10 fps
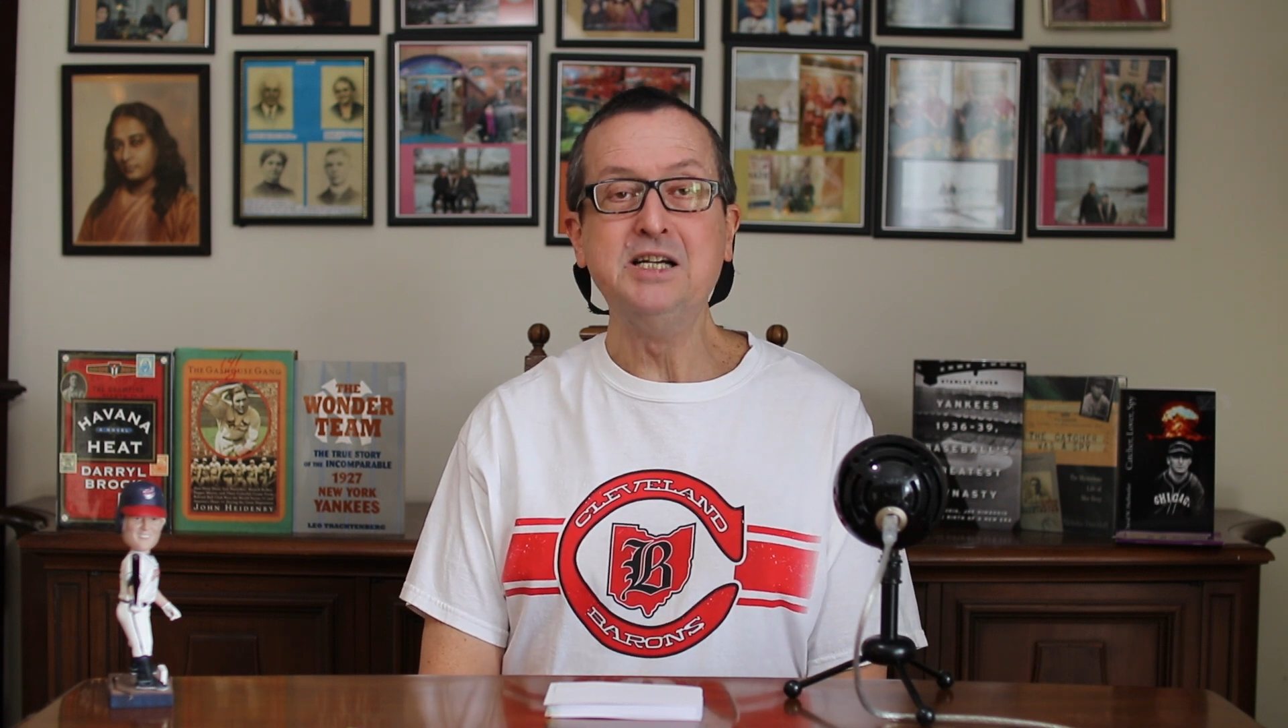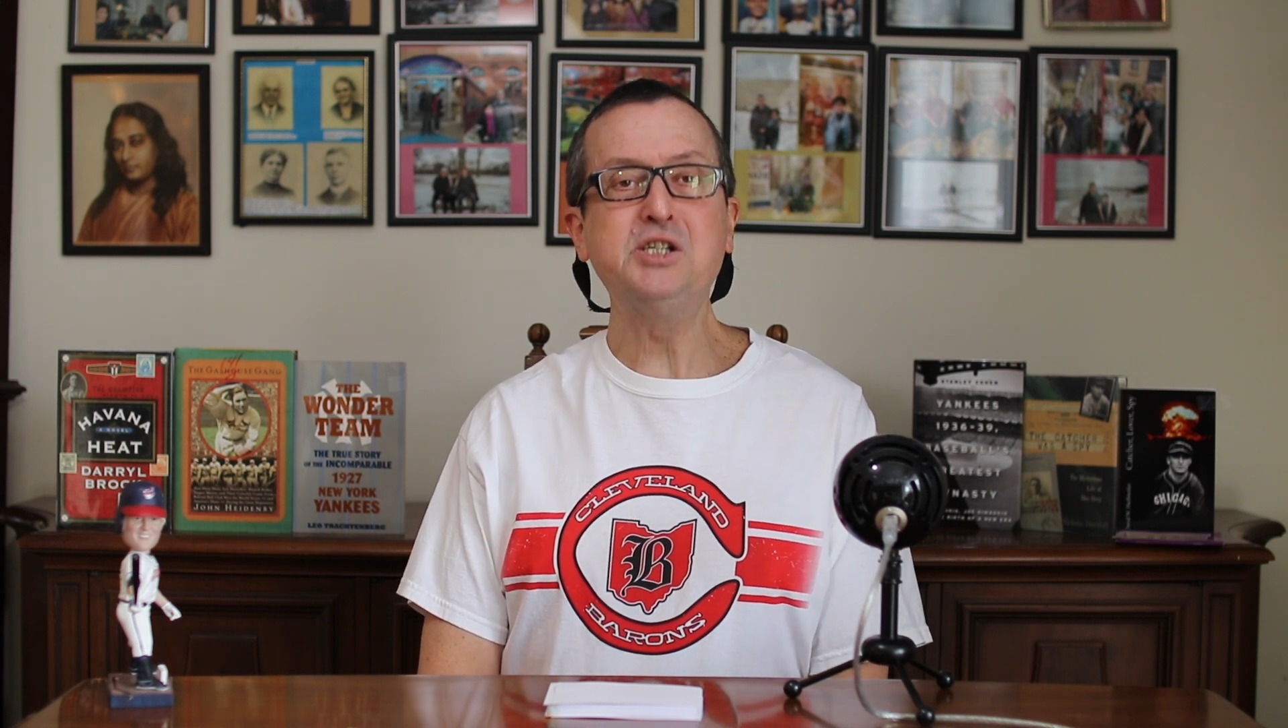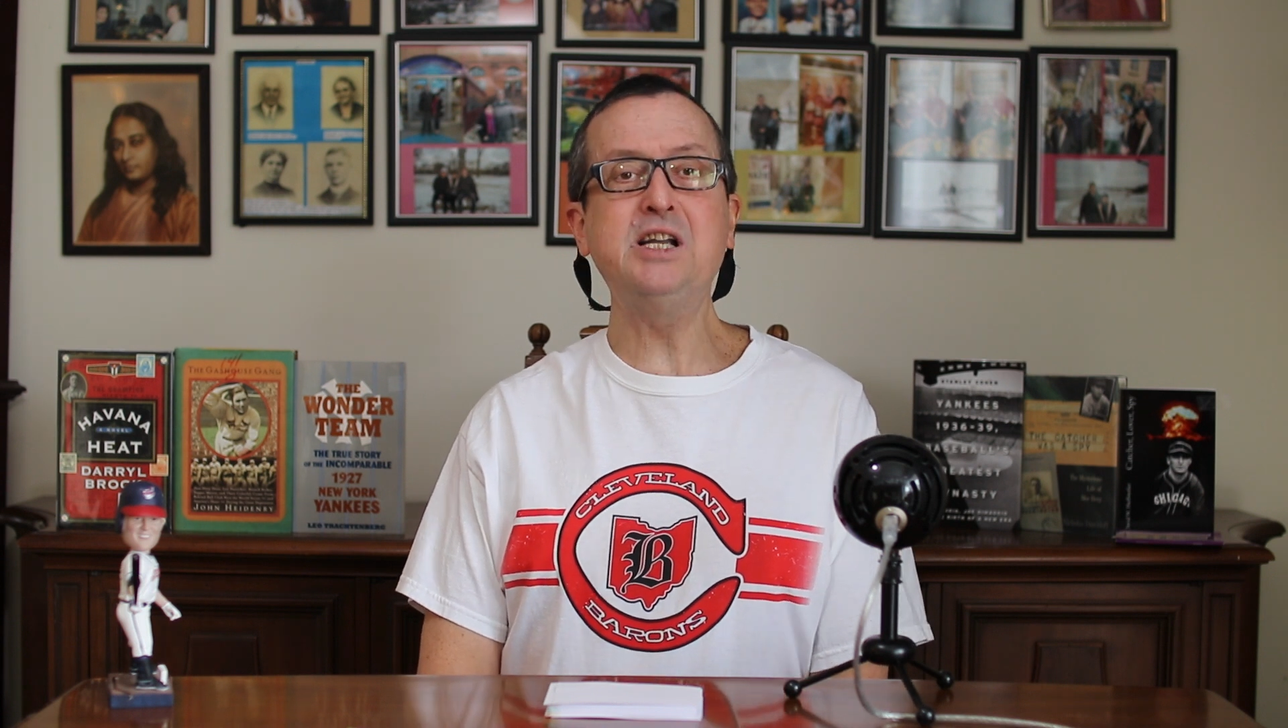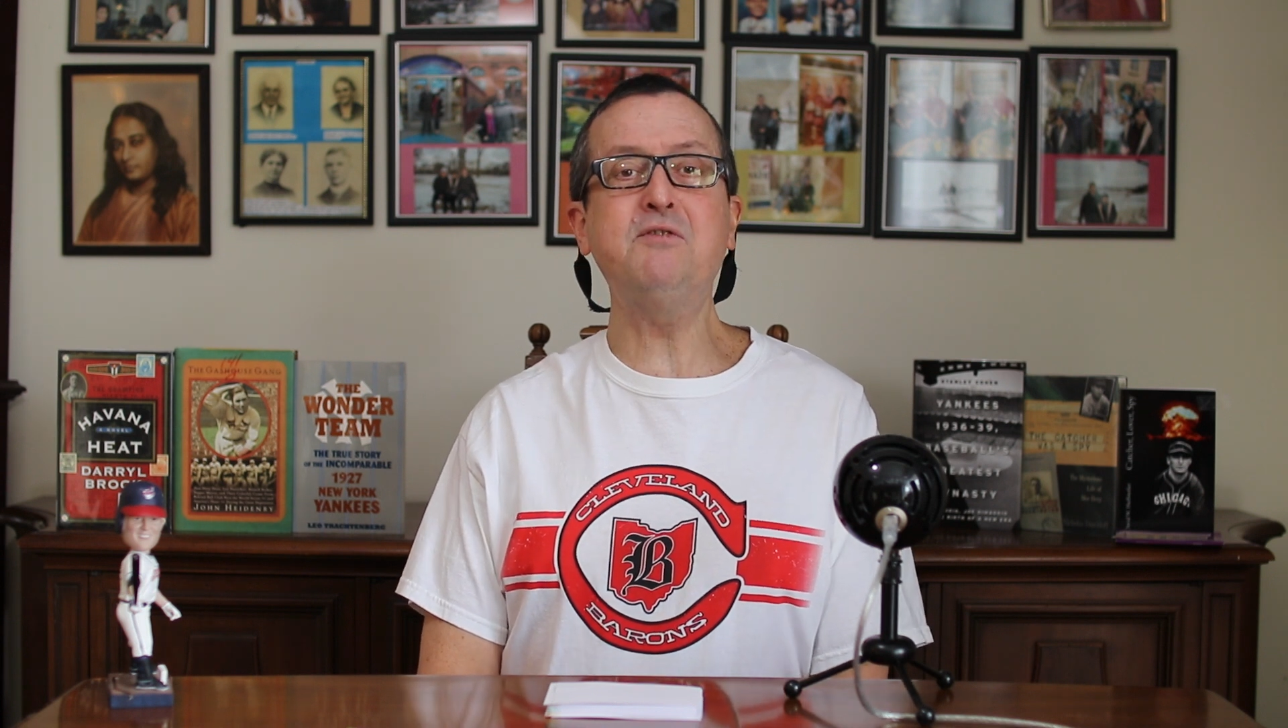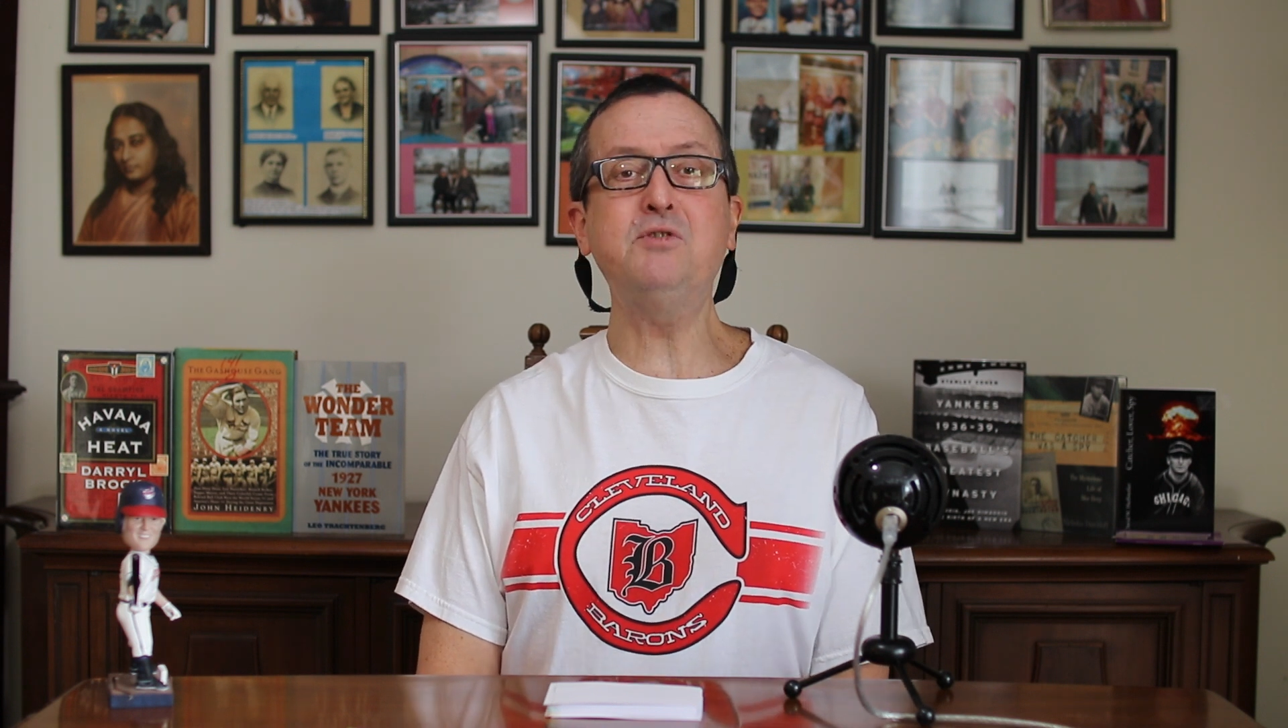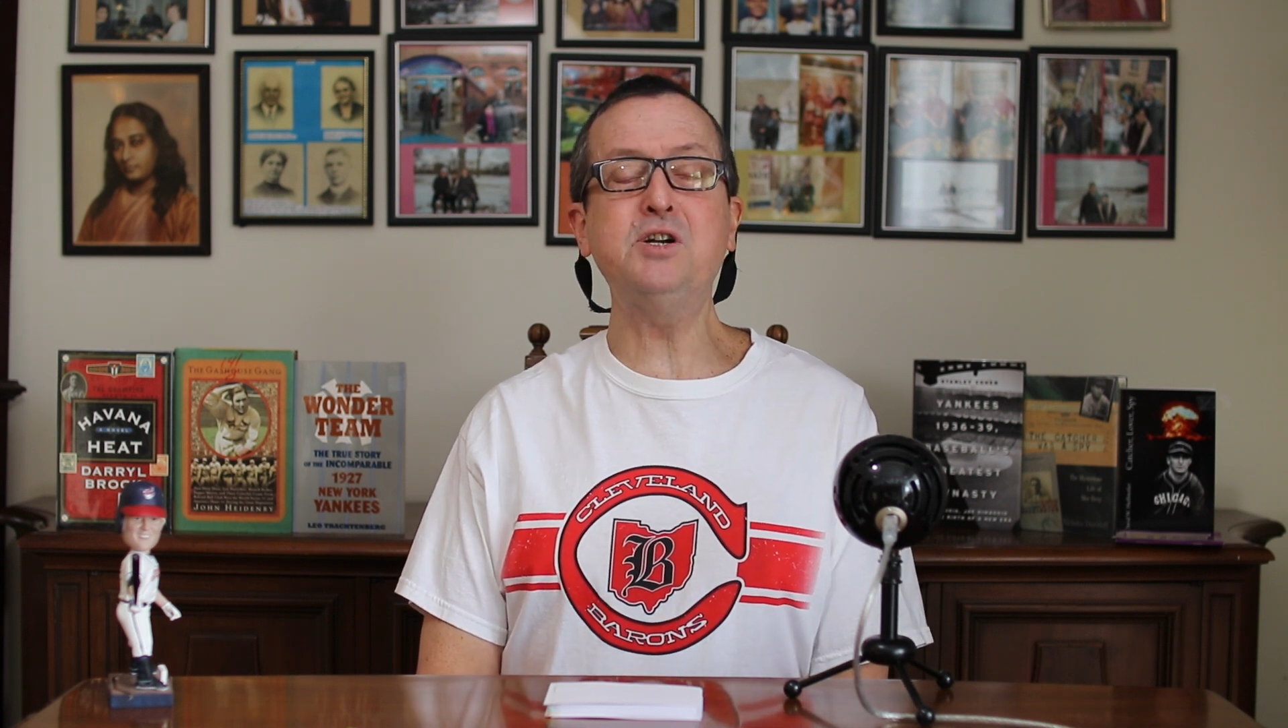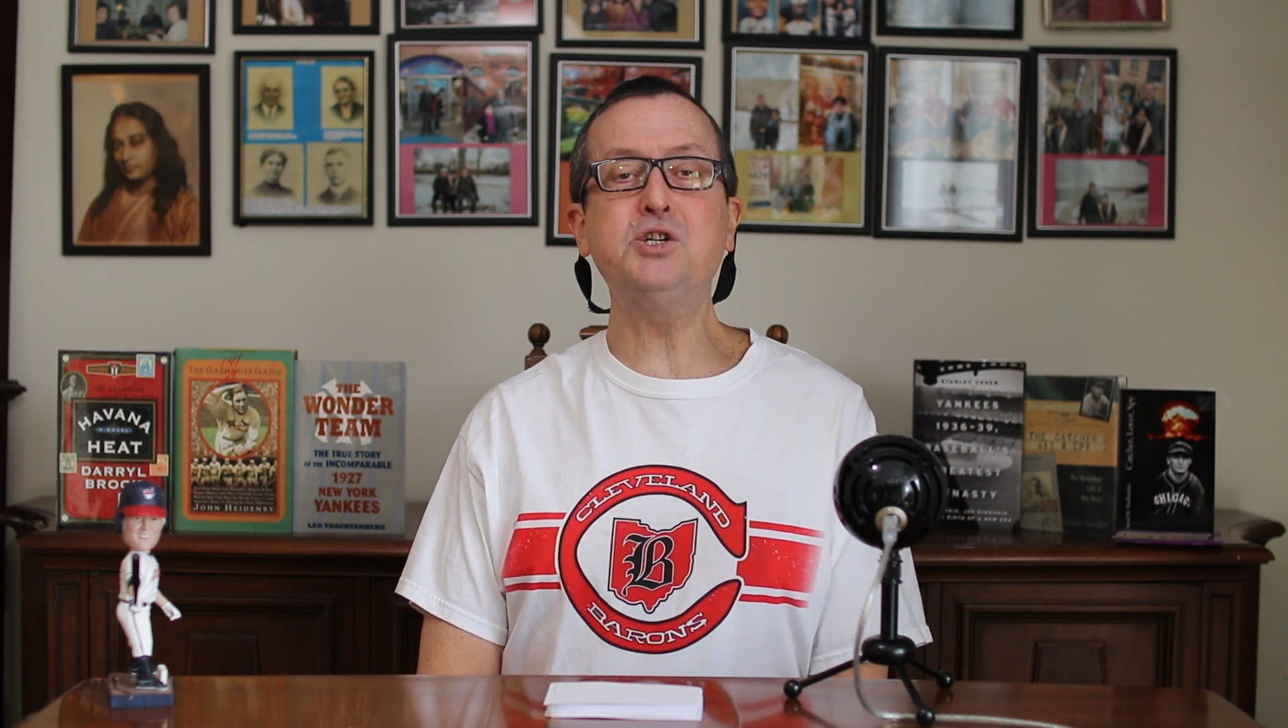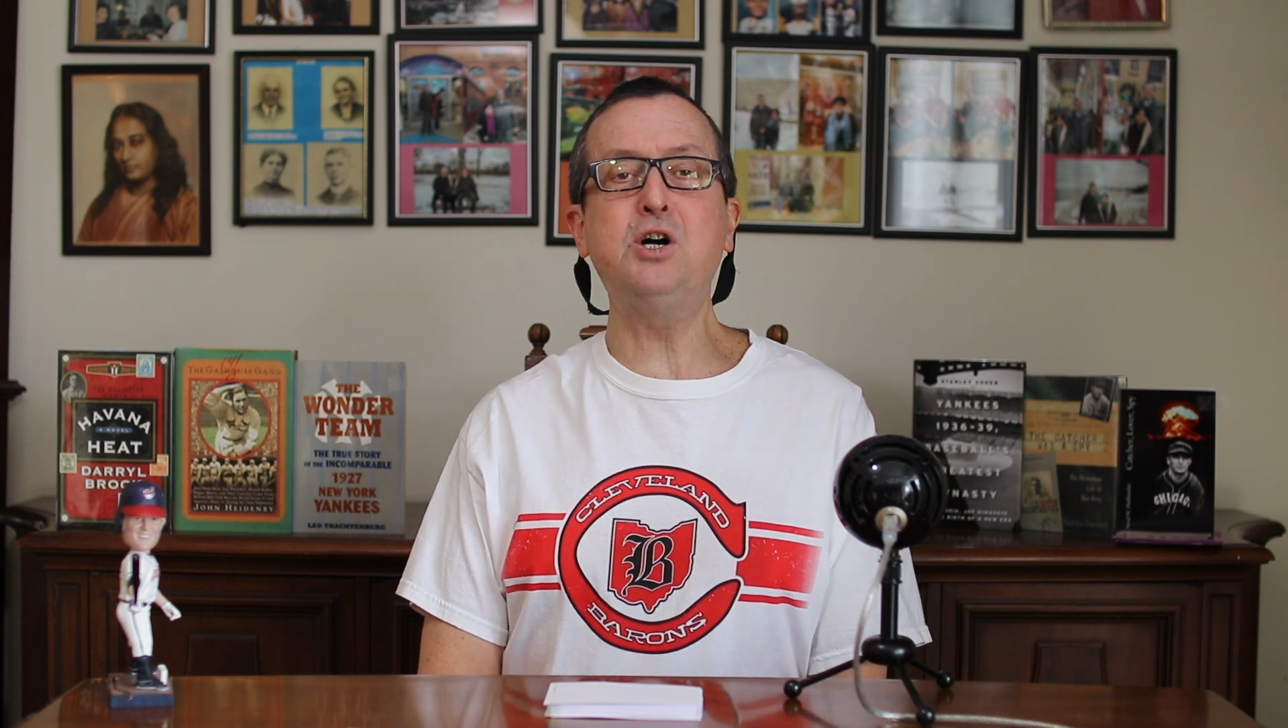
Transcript: Severance